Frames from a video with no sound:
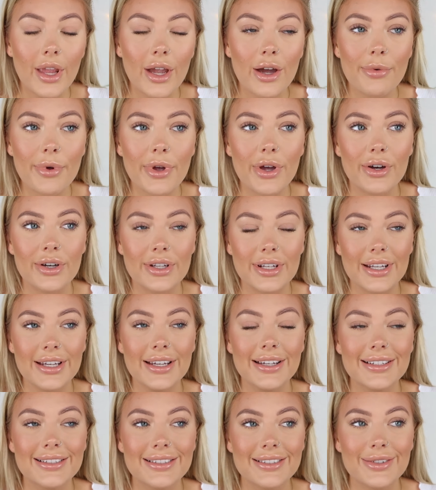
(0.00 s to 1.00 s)
my god.
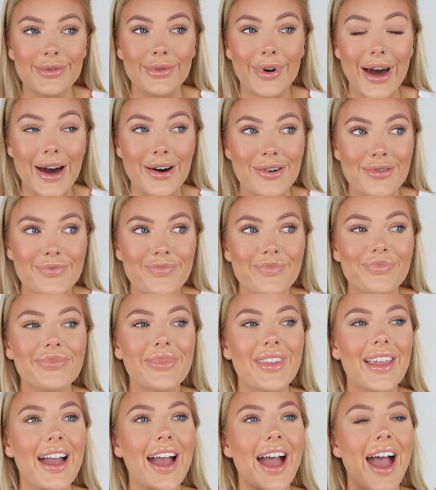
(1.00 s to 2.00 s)
Wow.
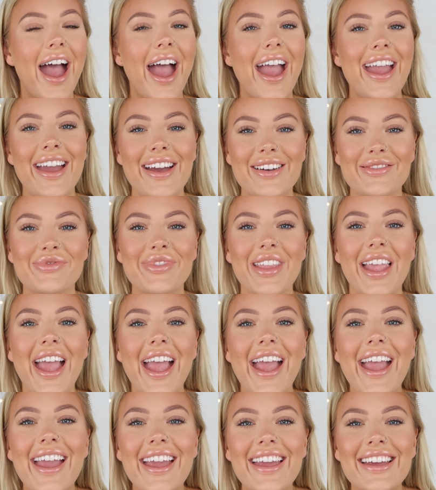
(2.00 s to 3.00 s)

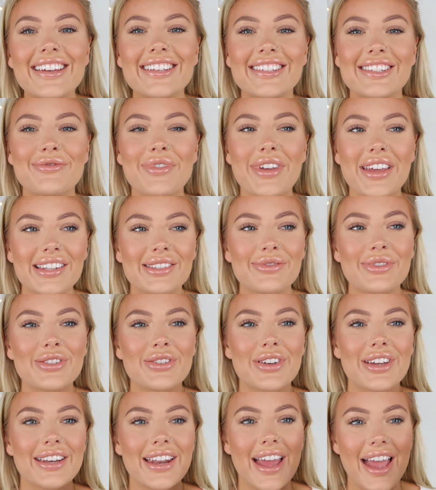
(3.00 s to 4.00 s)
It's a mix
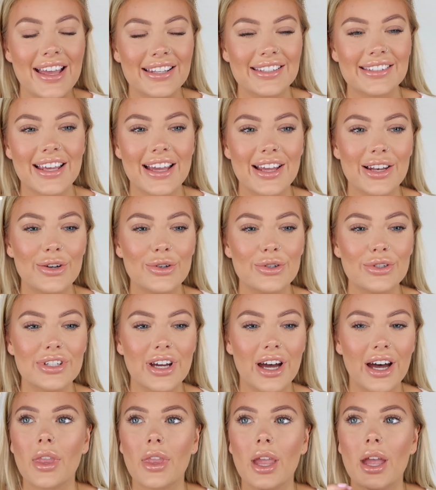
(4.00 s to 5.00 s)
between Estee
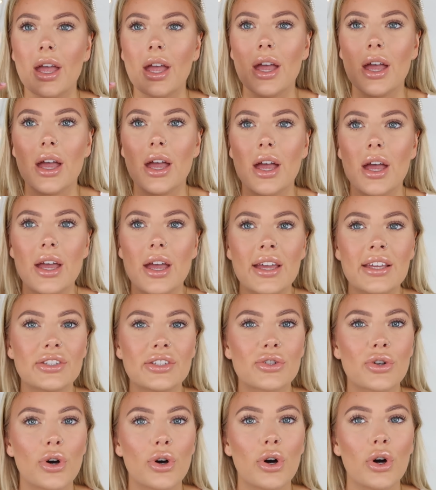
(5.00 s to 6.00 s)
Lauder. It's
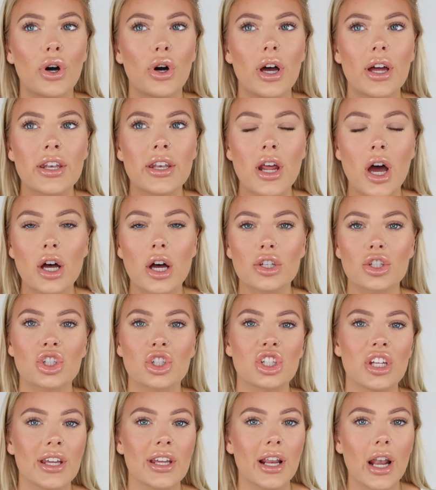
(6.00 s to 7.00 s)
got NARS
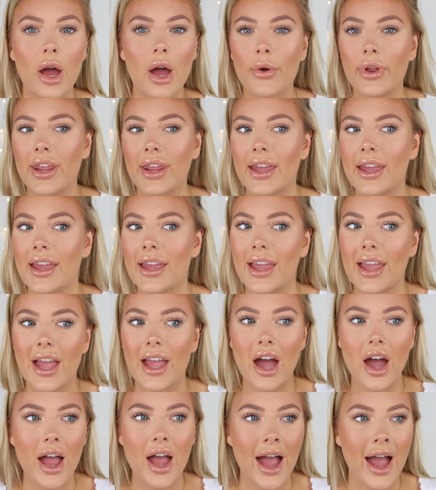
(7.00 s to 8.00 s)
Sheer Glow in it,
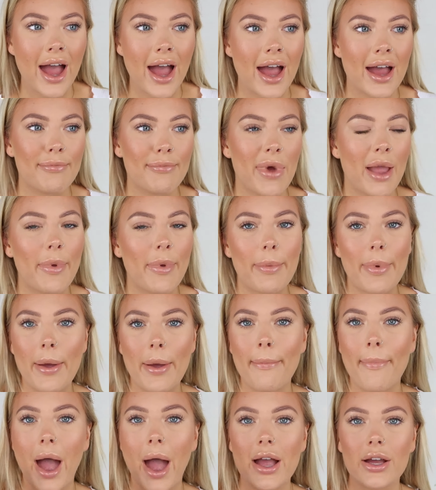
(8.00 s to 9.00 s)
maybe a bit of
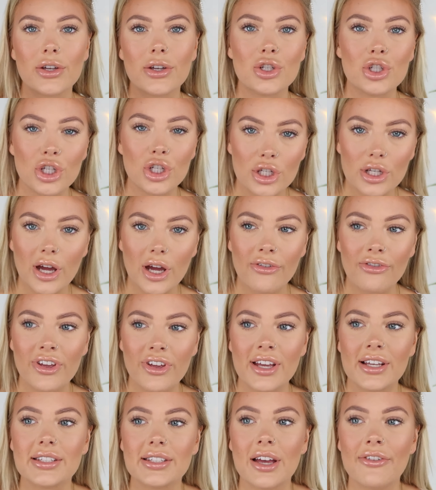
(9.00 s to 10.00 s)
MAC Studio
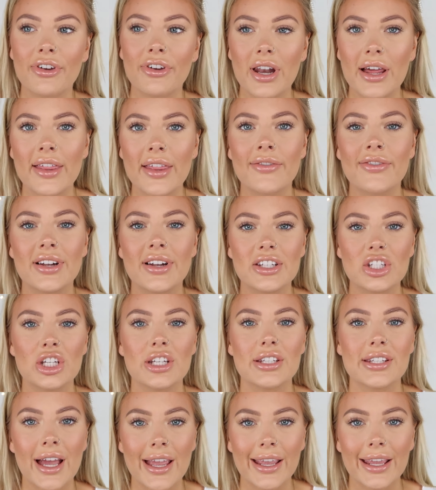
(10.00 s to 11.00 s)
Fix. I feel like they've
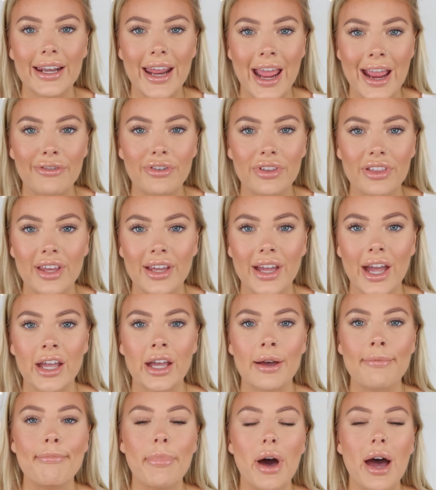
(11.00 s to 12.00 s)
literally taken everything and
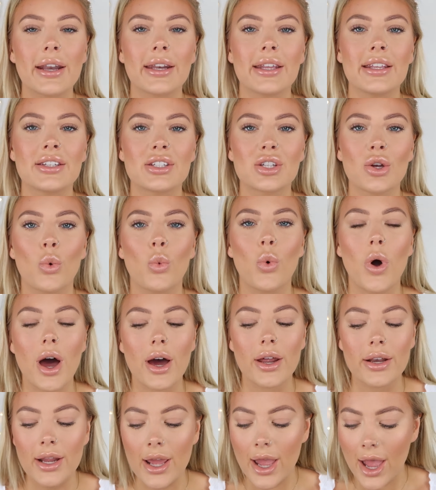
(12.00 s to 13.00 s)
combined it into
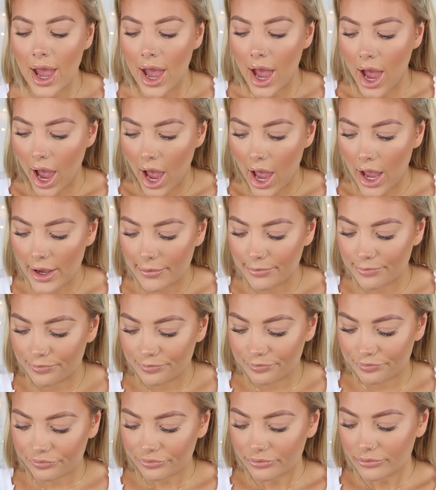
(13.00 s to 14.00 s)
one.
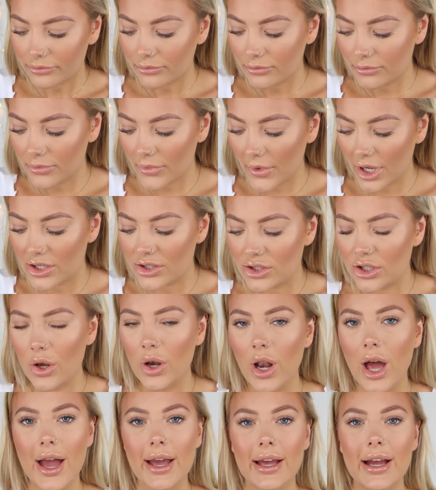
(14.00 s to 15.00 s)
So
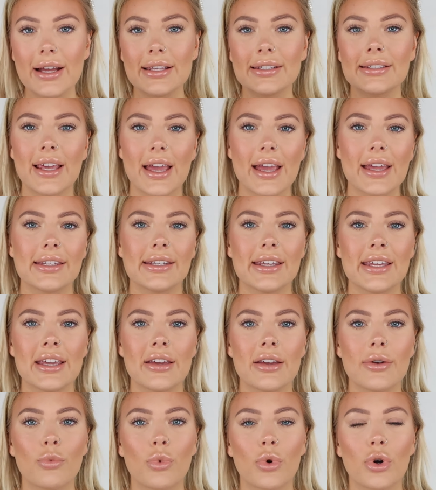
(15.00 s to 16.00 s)
like I said,
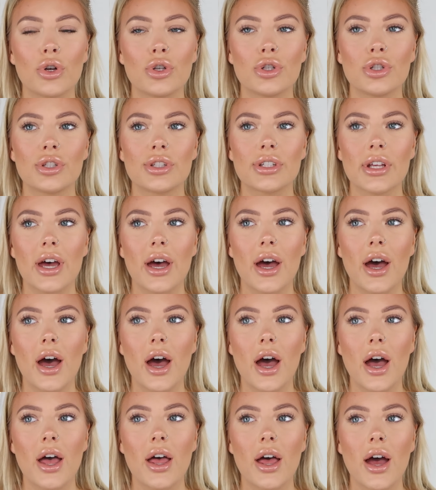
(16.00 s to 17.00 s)
it was,
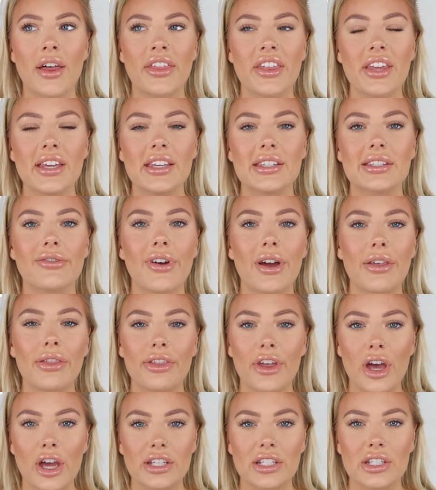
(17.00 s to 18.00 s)
I think it's around
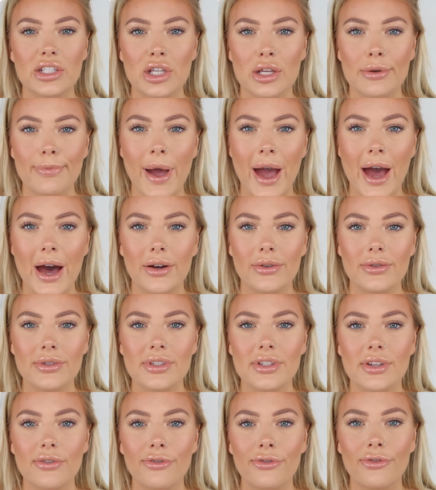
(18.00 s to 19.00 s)

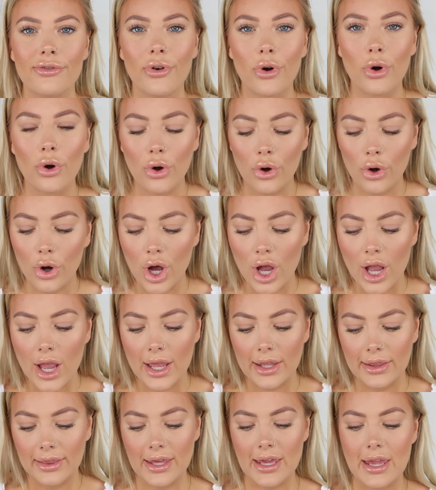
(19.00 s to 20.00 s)
£32 for
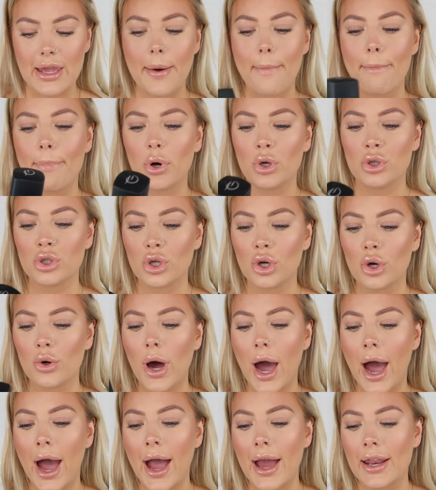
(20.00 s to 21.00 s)
the bottle,
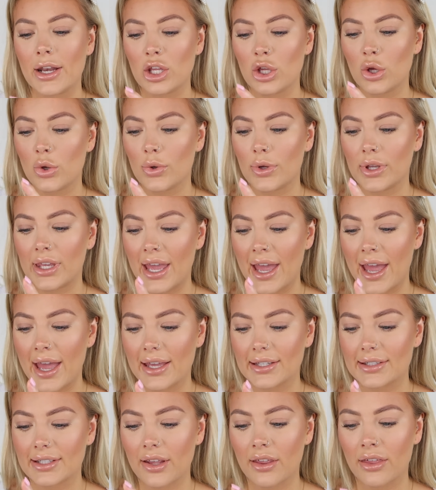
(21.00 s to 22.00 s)
and you
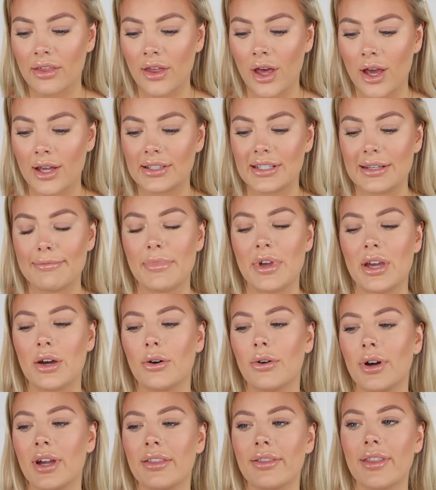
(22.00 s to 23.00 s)
get
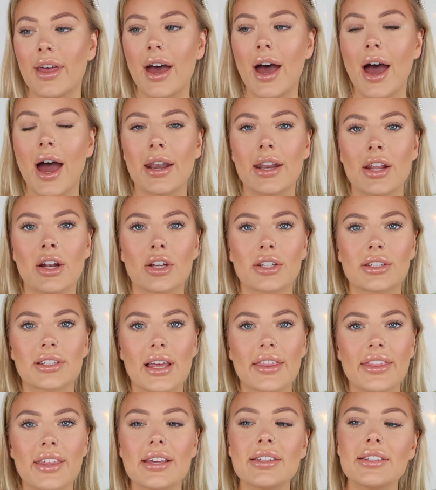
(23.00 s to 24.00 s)
30ml in there, and it looks
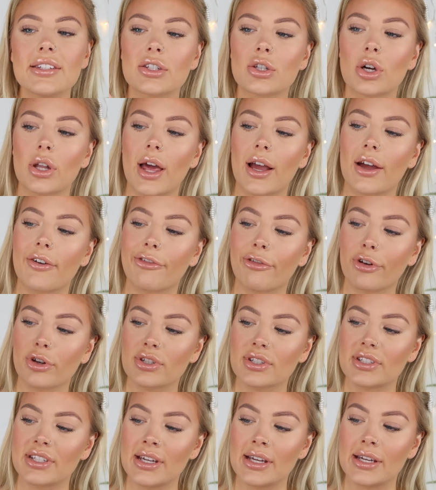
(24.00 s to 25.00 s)
like this. It's got like a
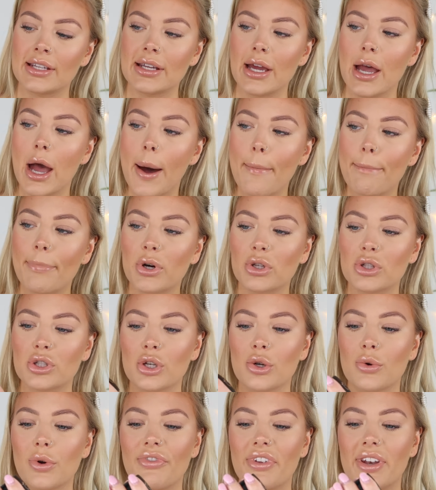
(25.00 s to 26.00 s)
frosted
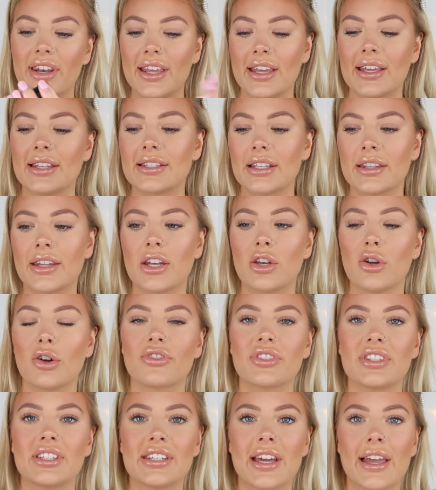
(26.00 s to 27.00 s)
bottle with a lid, and then you
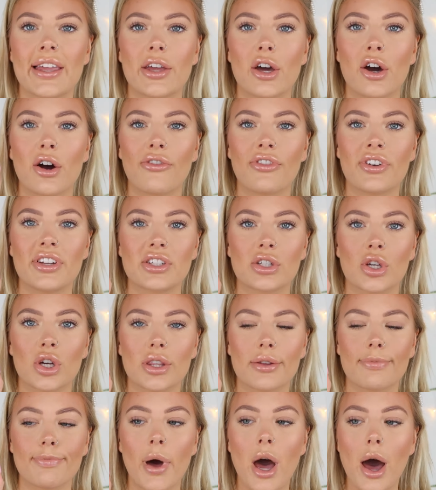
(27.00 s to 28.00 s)
obviously take it off and it's got
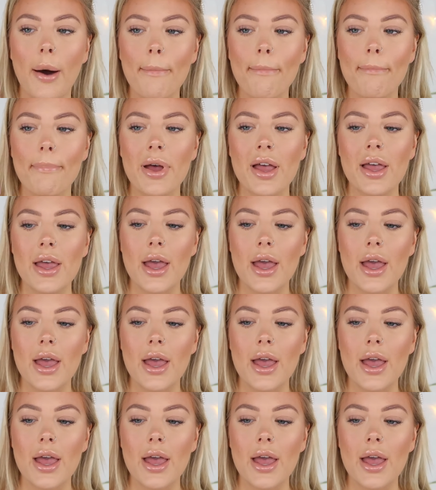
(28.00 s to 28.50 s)
the pump.